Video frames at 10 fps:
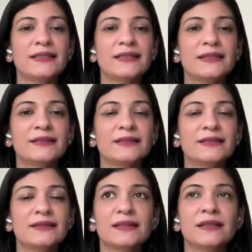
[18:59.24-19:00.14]
It
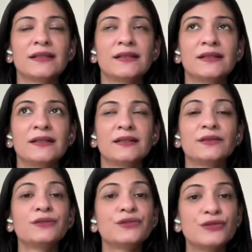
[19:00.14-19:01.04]
is
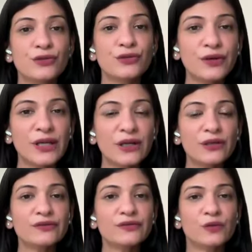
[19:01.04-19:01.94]
the
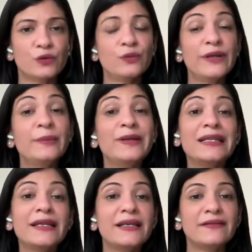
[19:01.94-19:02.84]
story of who we
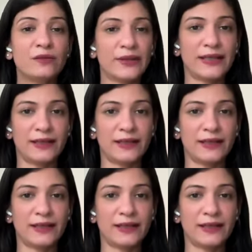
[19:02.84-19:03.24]
believe